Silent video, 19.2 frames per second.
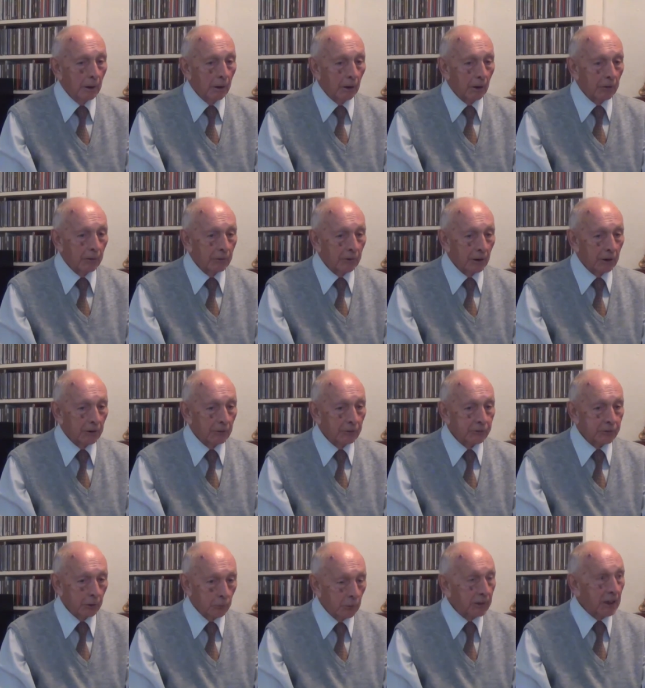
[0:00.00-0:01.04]
and
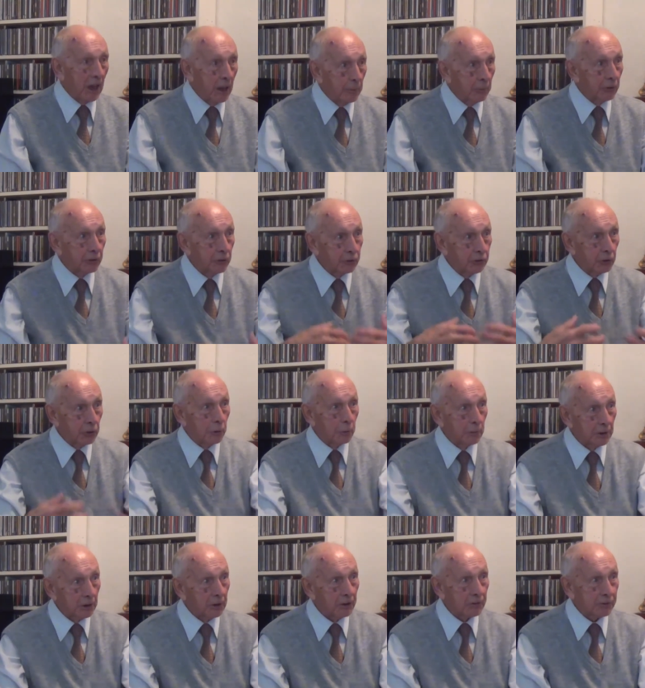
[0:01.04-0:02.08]
until we came into
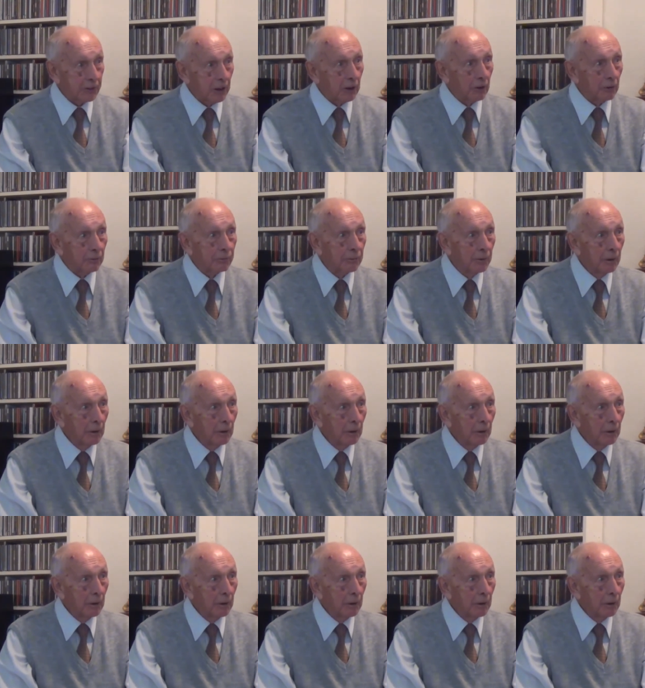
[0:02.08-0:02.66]
Germany itself,